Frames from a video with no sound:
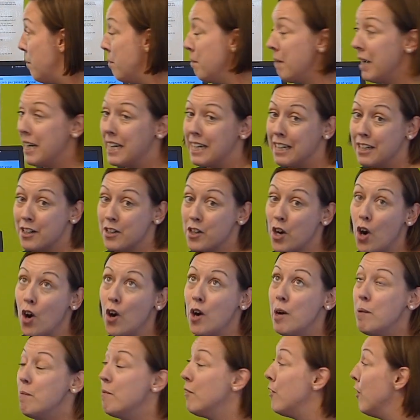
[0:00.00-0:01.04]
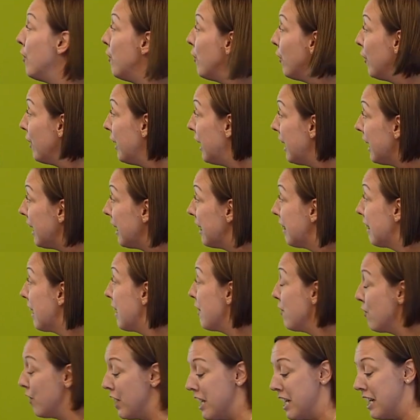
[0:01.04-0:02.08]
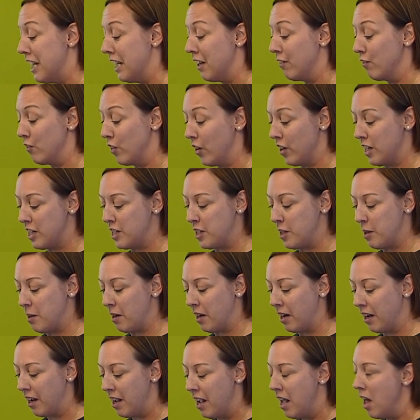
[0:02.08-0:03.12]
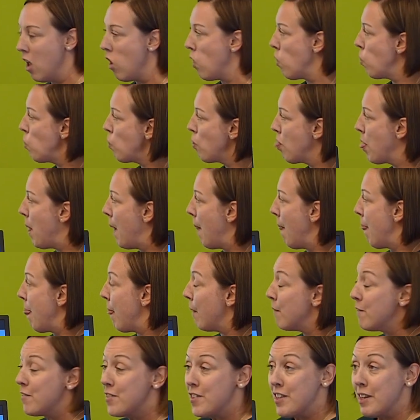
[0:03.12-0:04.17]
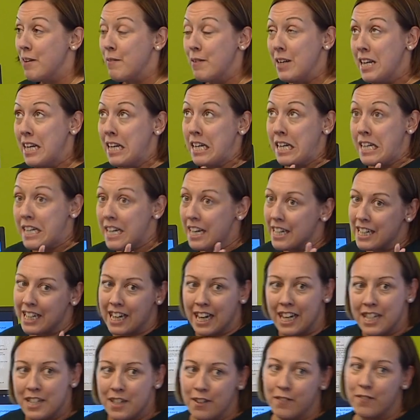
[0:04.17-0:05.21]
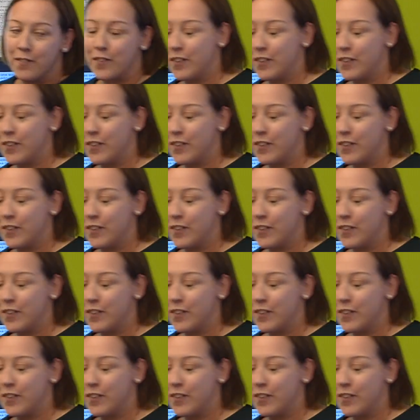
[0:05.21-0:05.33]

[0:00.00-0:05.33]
Making time for phonics and reading and writing. Obviously we need a dedicated